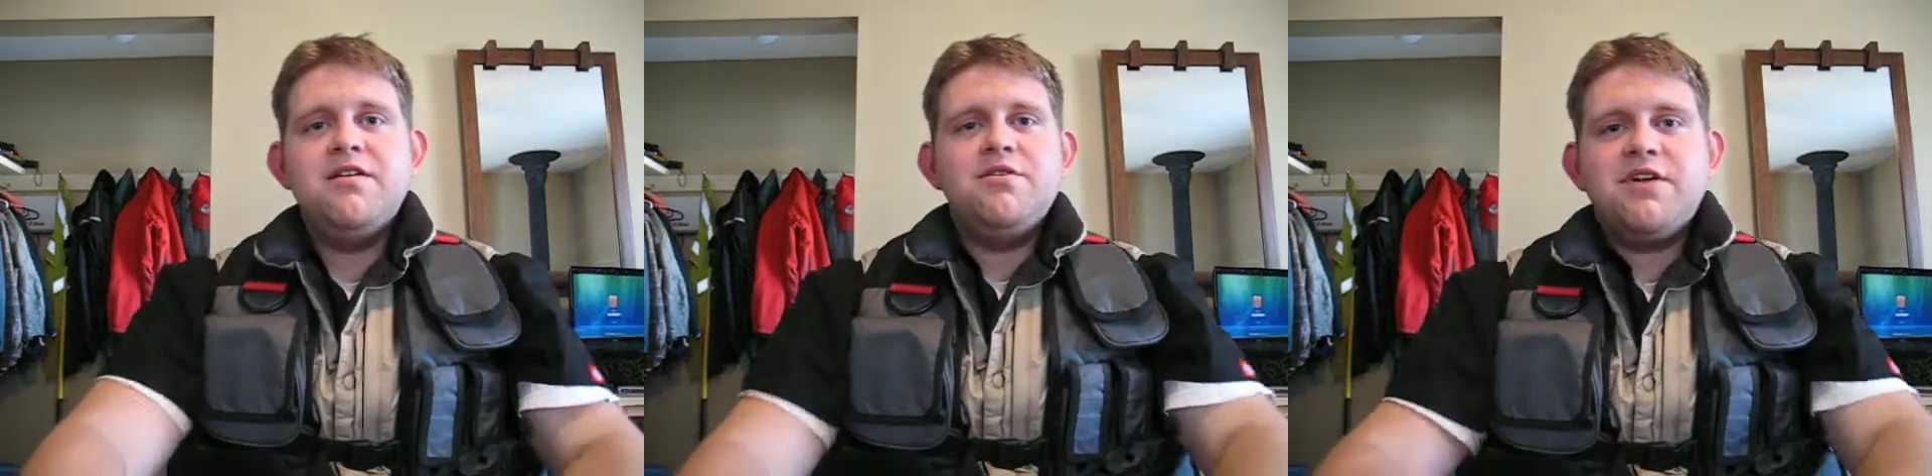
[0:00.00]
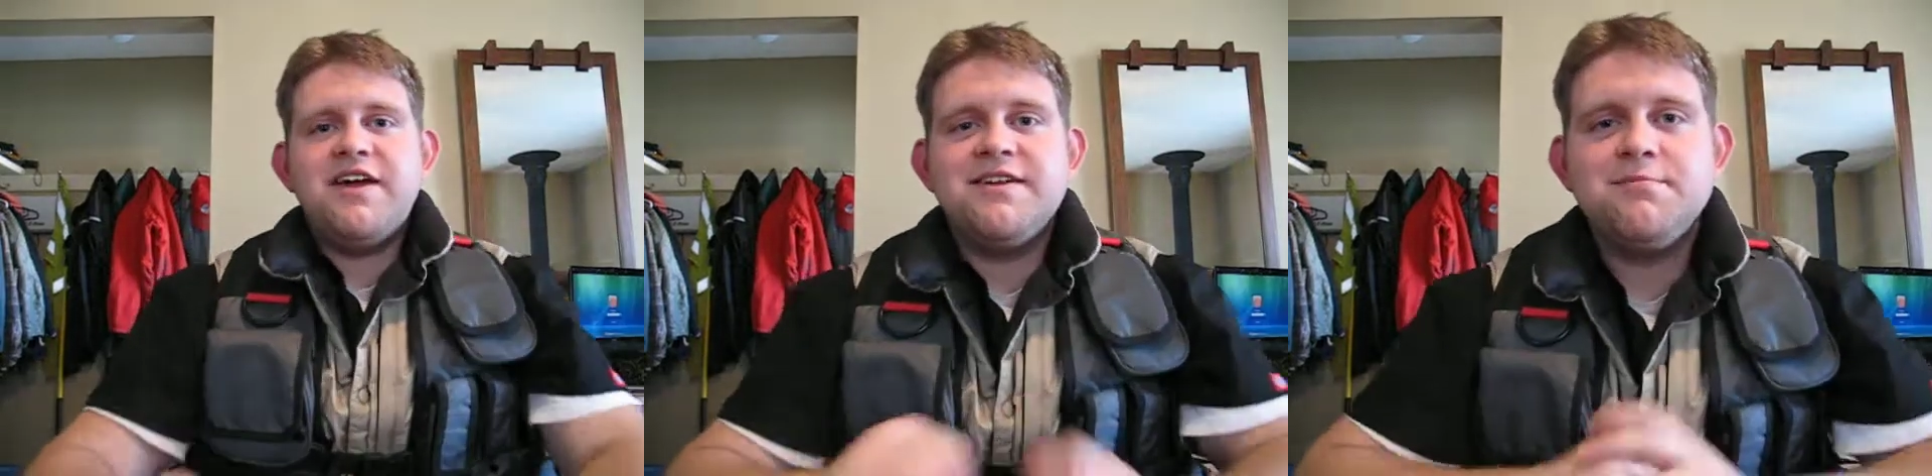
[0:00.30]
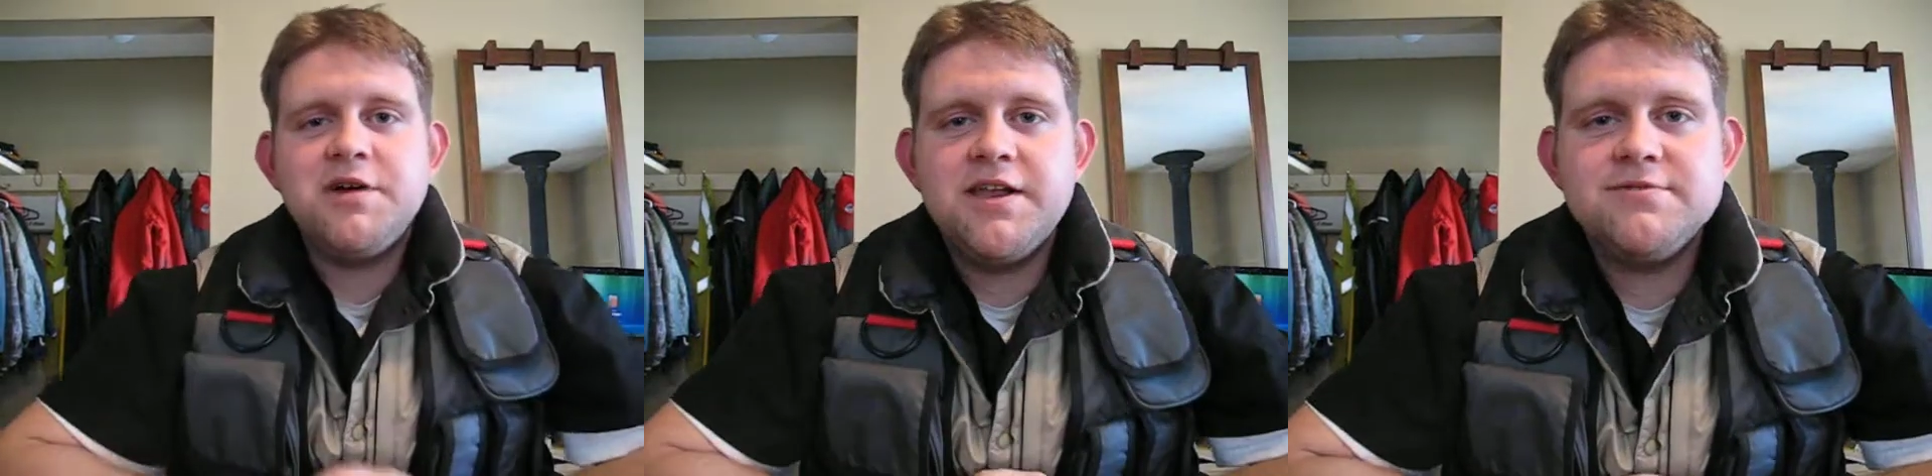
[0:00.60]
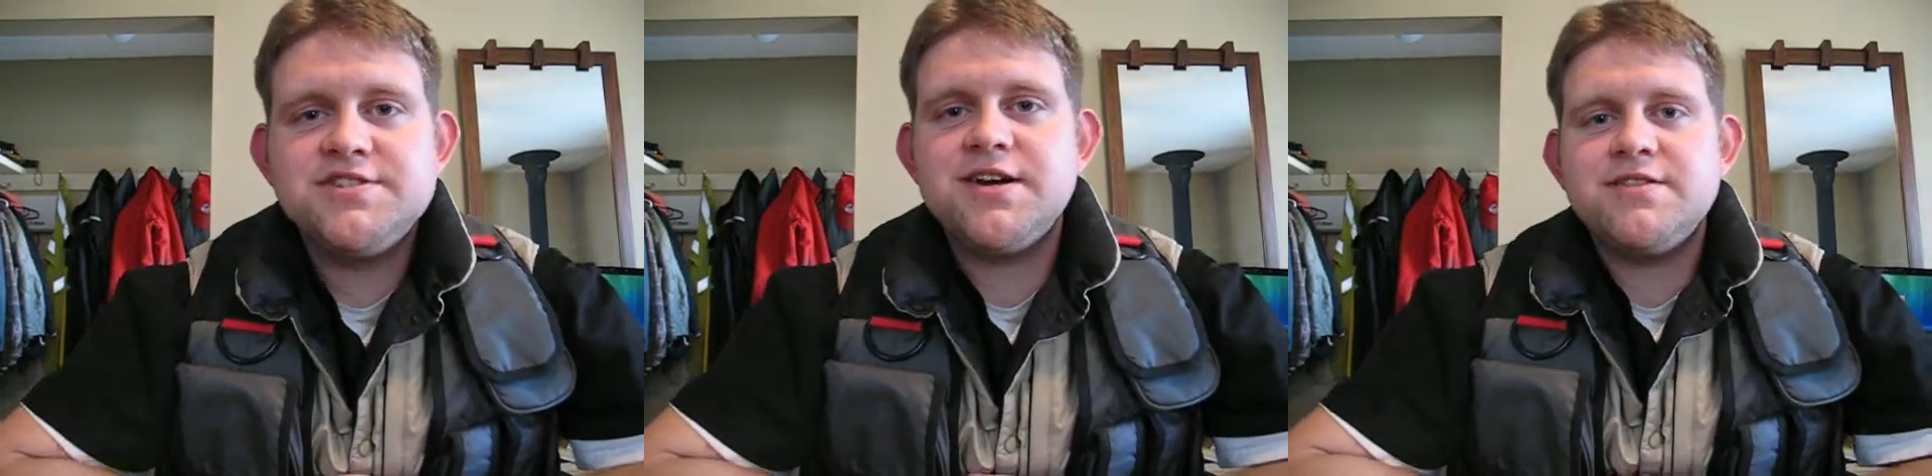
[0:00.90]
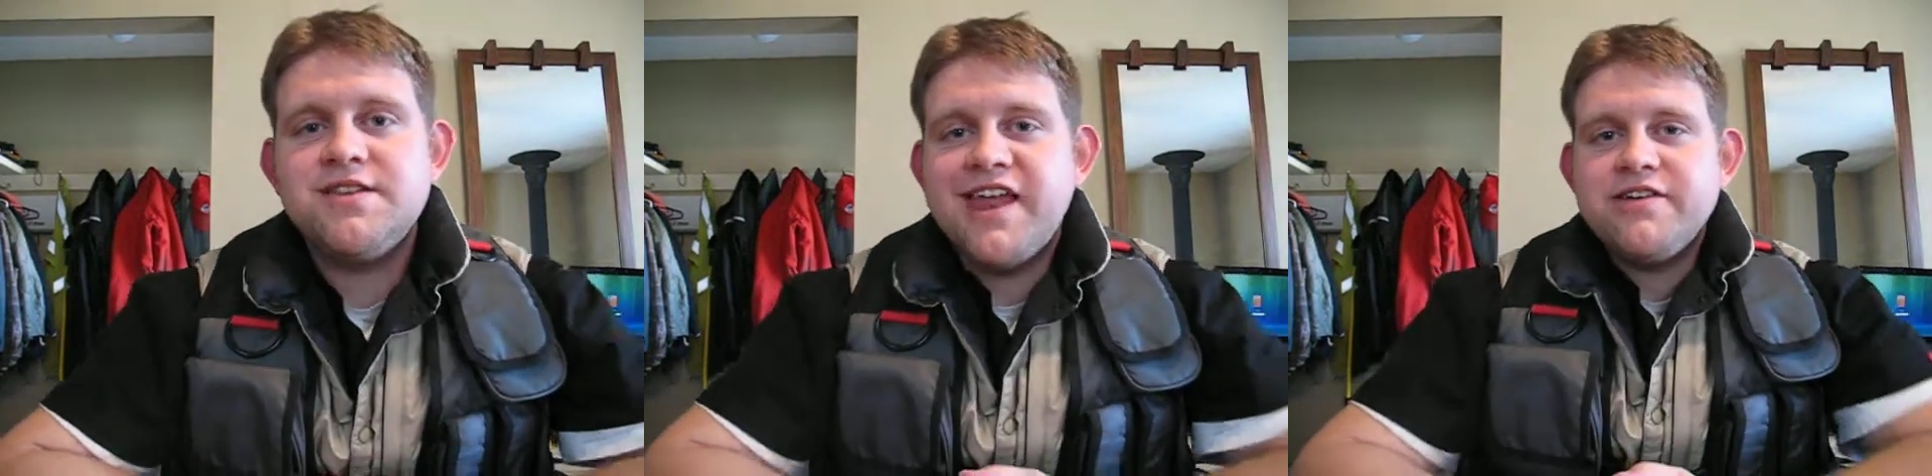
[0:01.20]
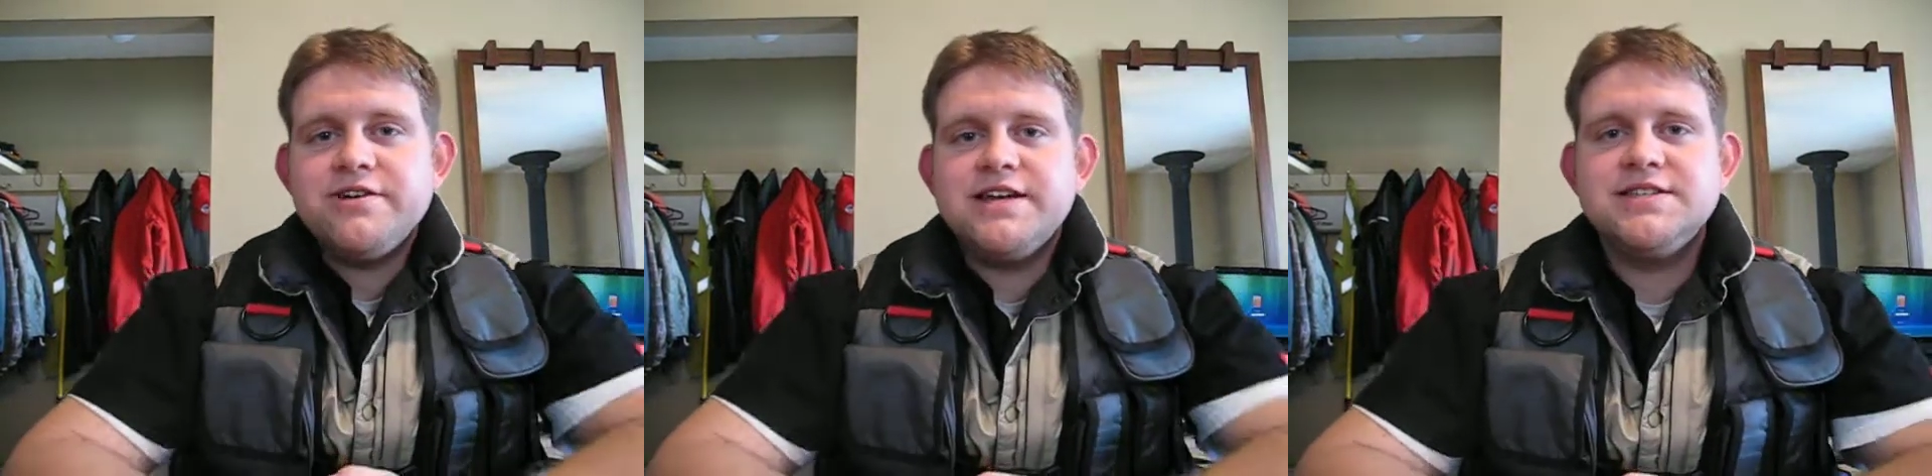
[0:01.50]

Okay, my name is Jonathan Henry,